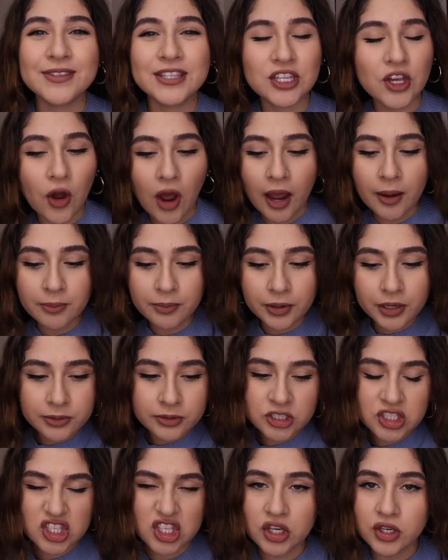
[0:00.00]
So I'm pretty
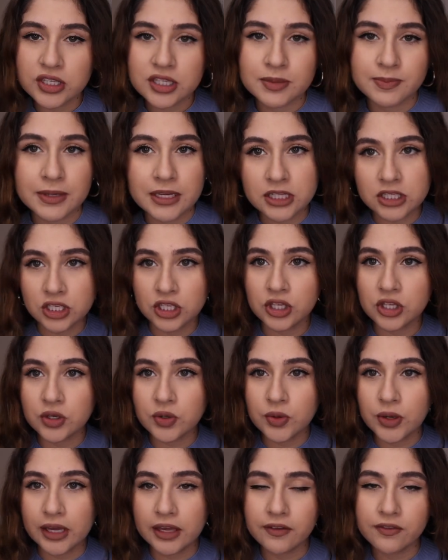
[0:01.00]
much just gonna speak to
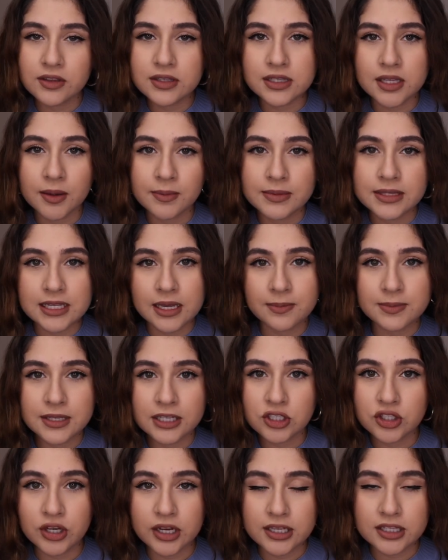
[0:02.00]
you and give you some tips
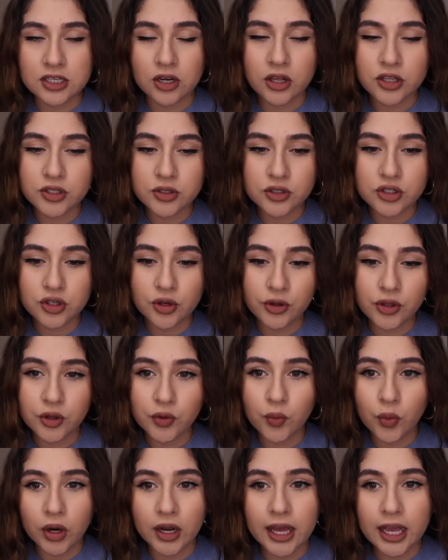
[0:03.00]
and tricks and also show
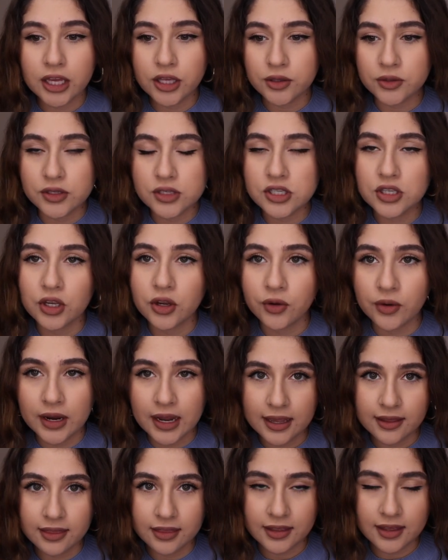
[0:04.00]
you what I use to
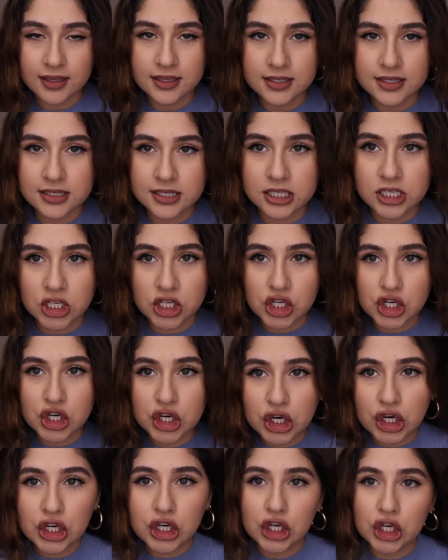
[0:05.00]
create this
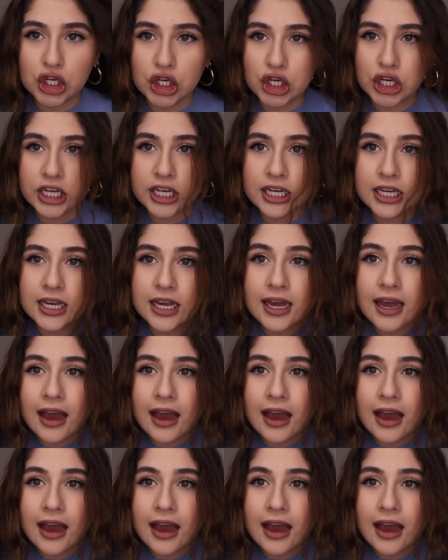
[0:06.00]
look.